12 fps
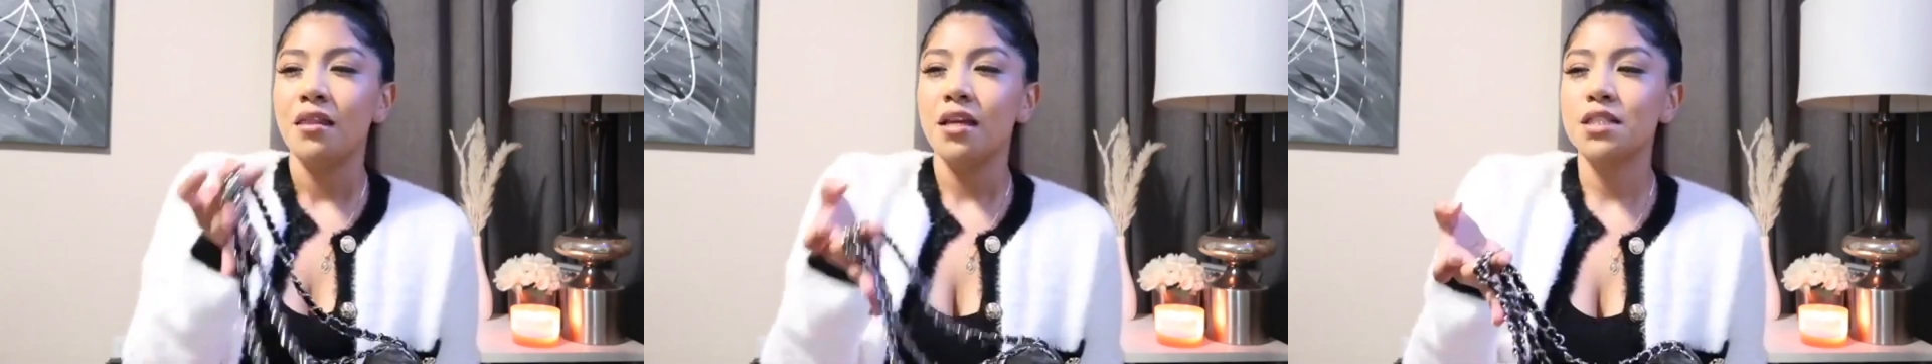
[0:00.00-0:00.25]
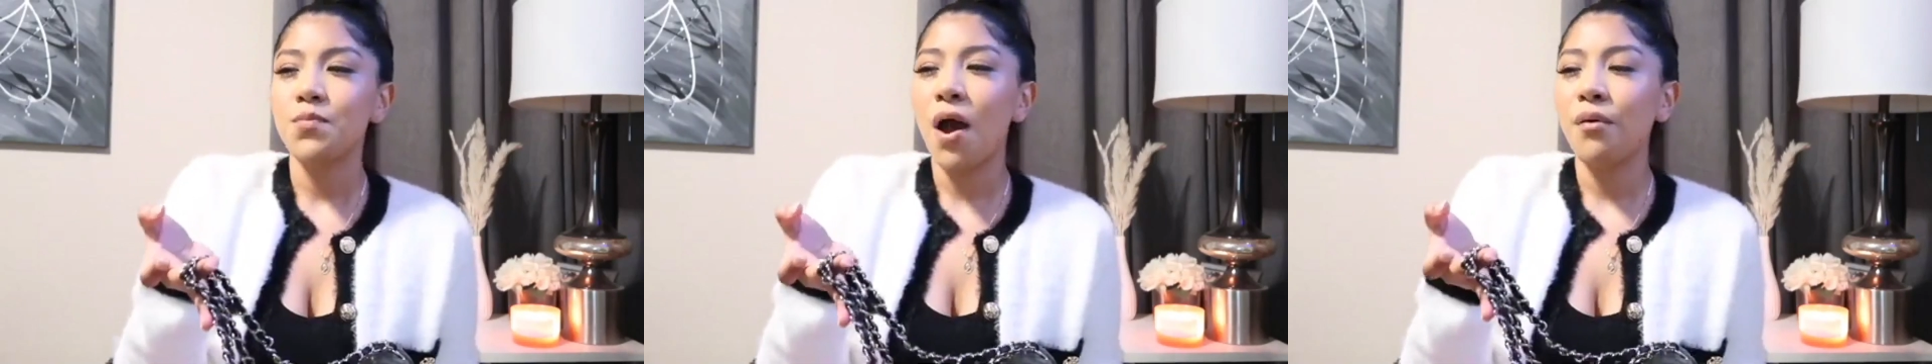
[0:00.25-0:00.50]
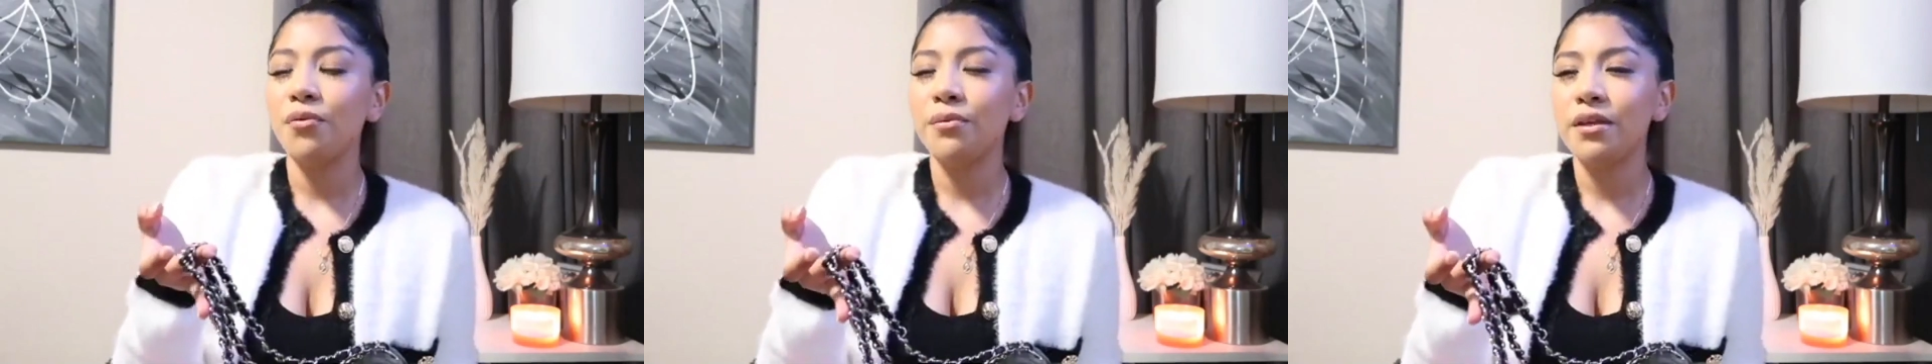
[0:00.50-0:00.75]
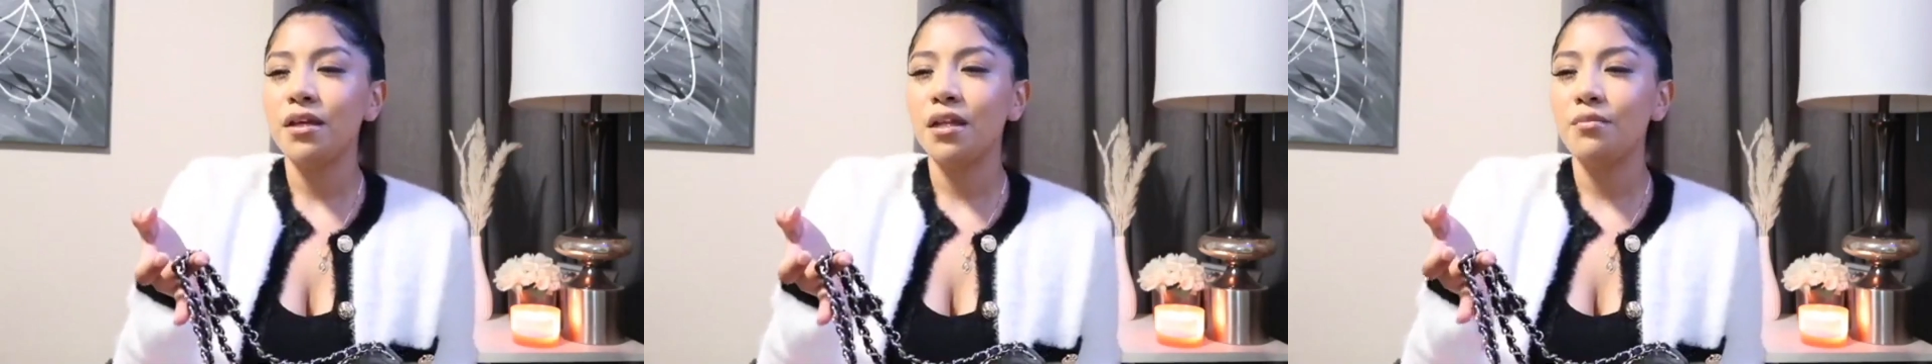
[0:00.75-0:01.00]
it's
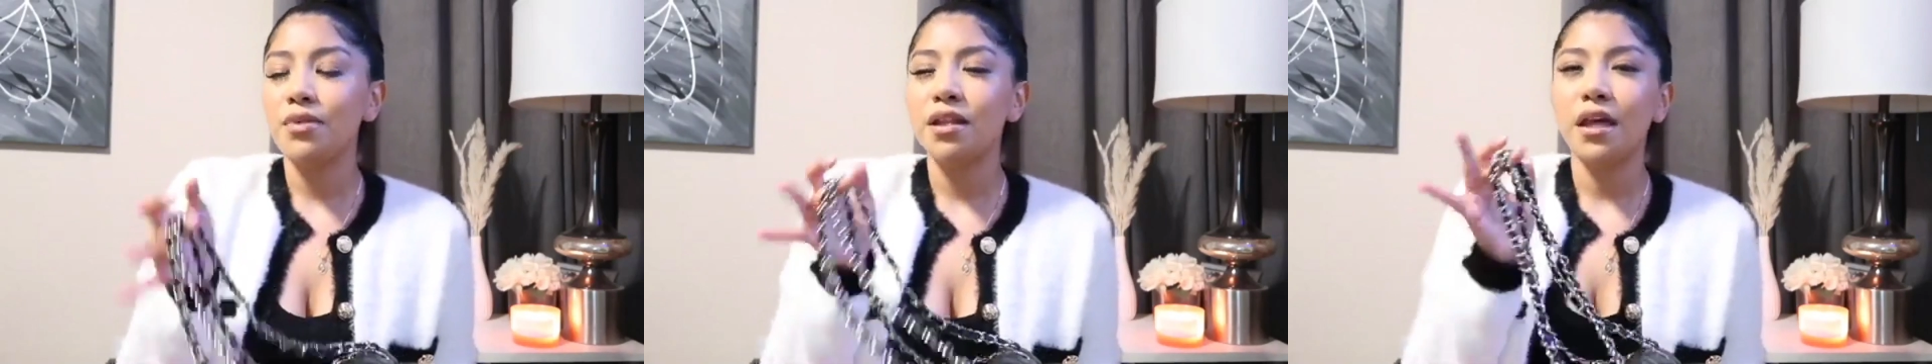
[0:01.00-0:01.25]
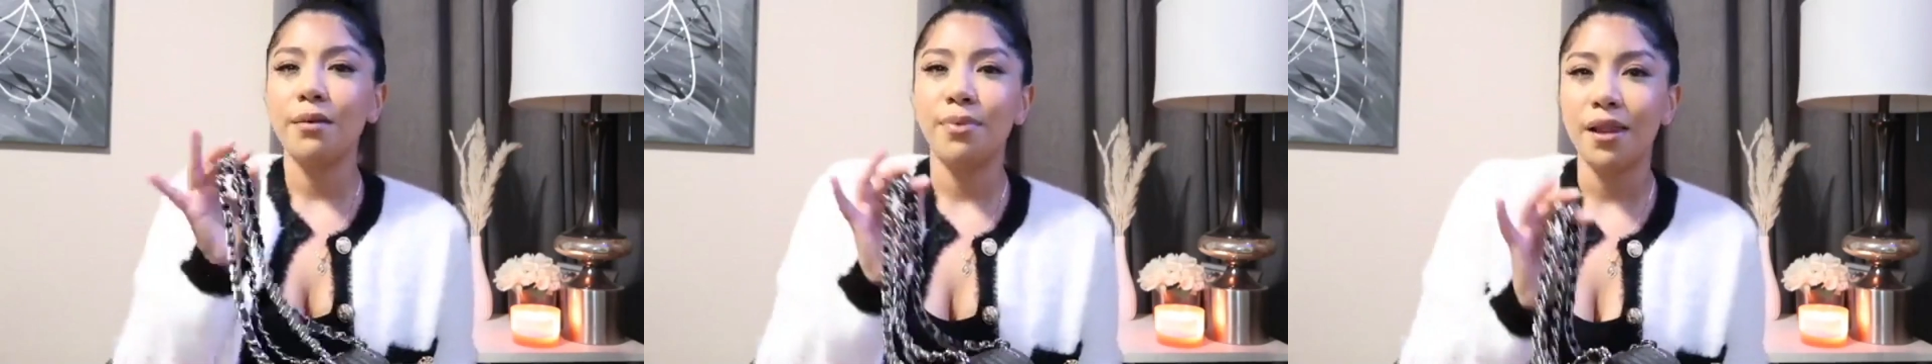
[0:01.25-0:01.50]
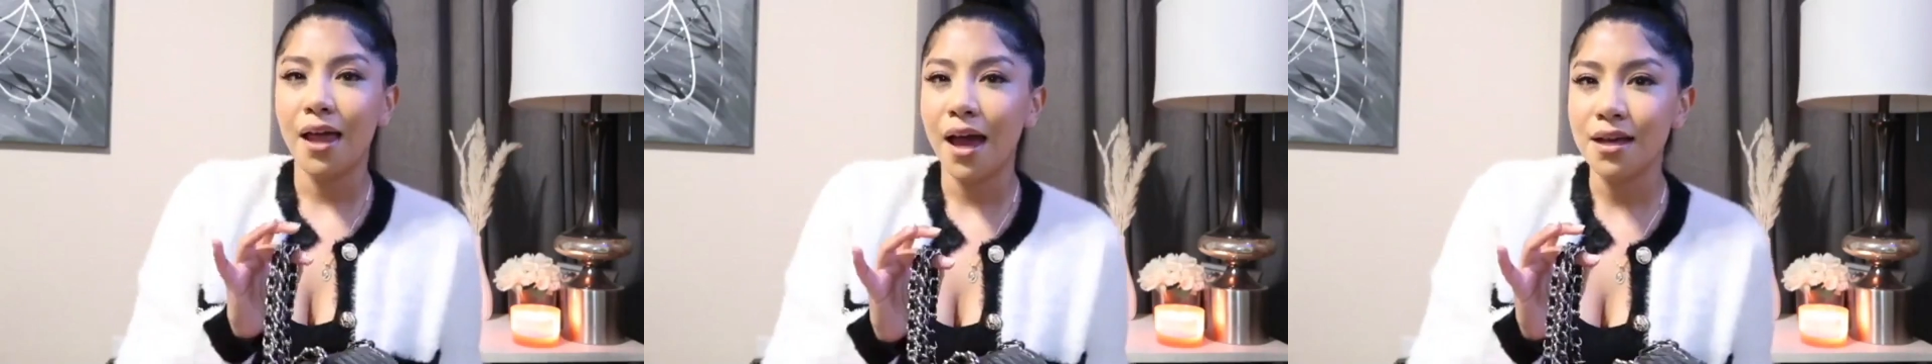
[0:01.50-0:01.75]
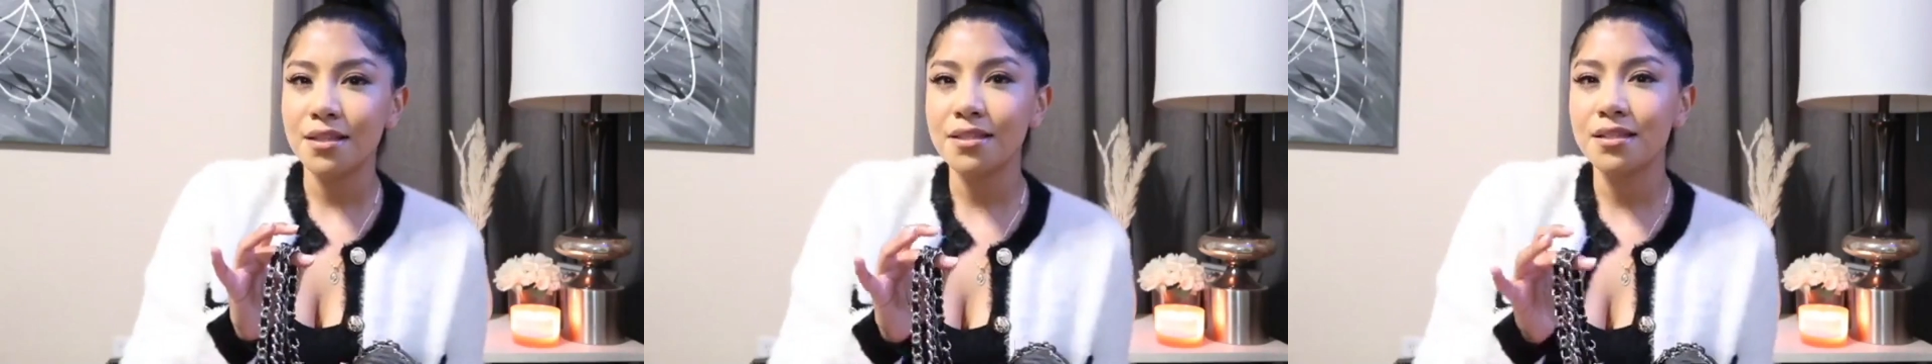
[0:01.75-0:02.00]
probably gonna be like
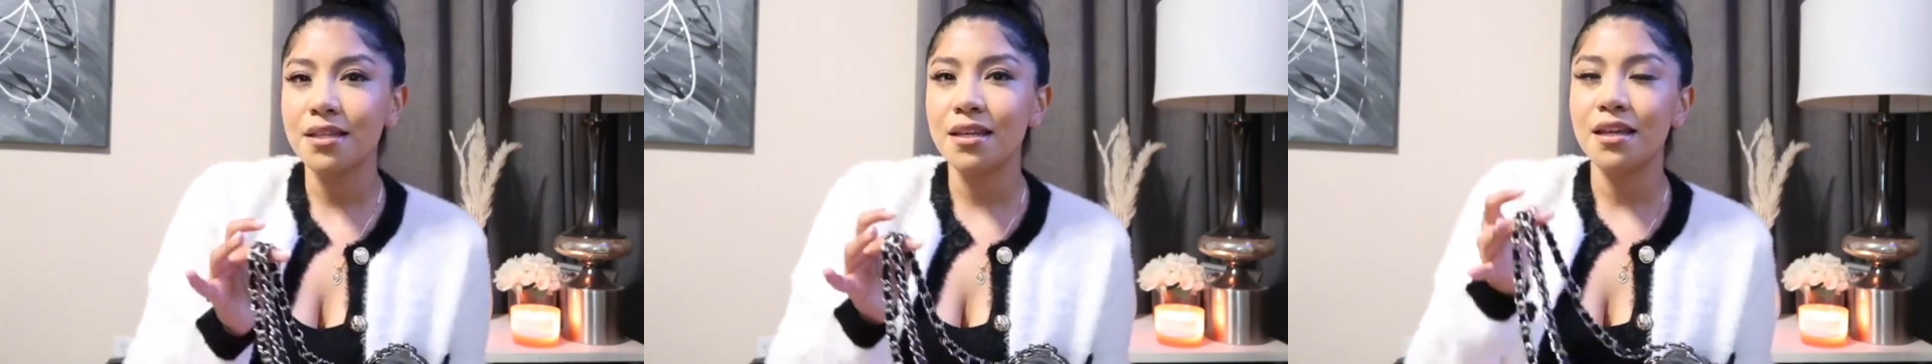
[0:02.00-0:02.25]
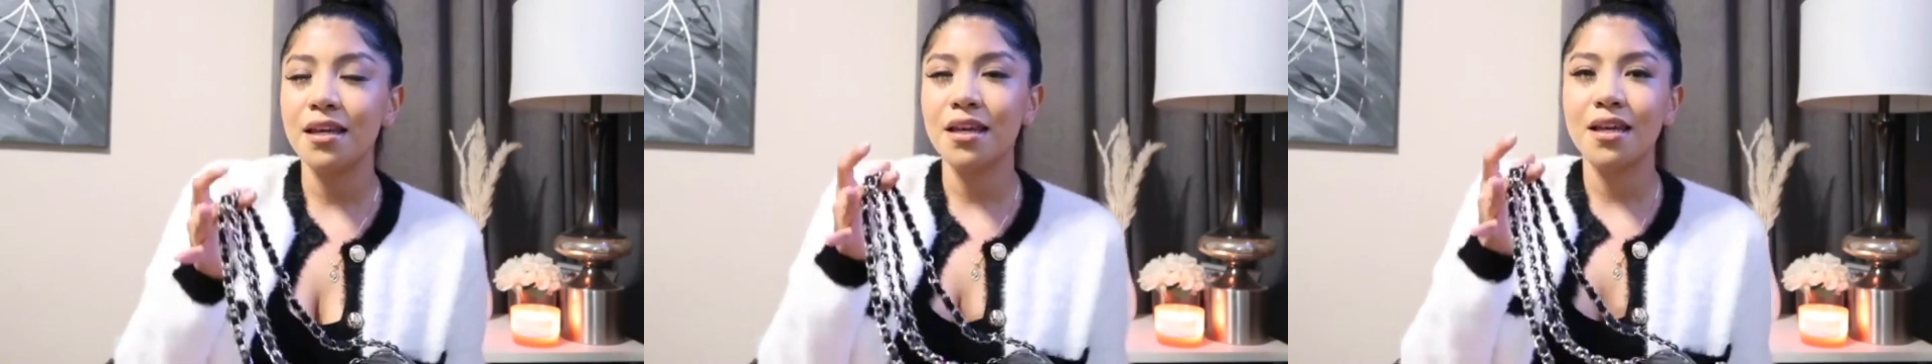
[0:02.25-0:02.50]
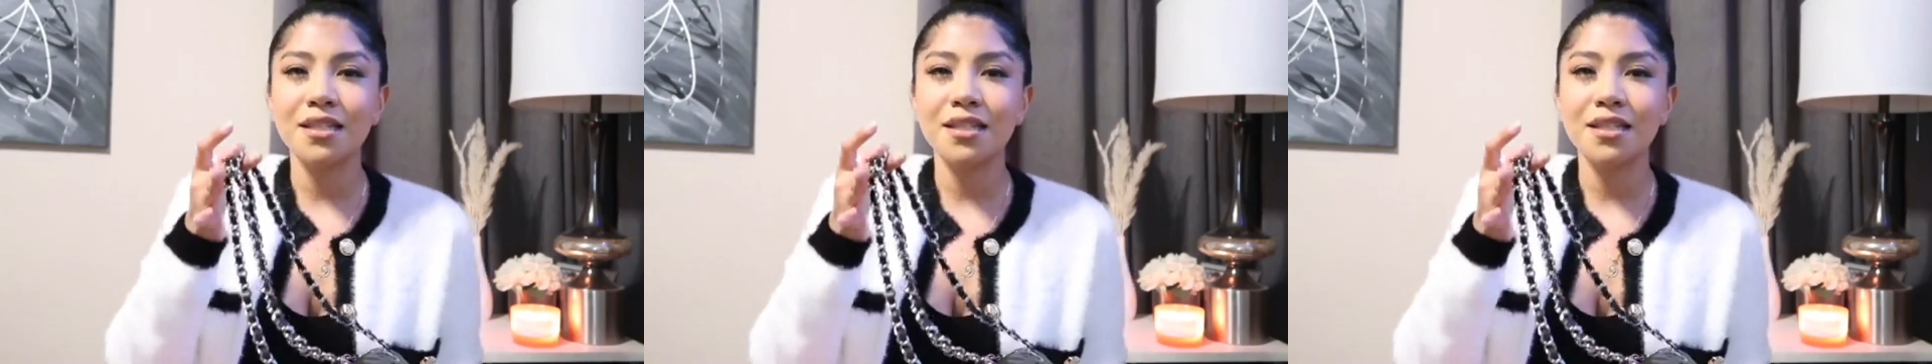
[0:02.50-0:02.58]
plastic,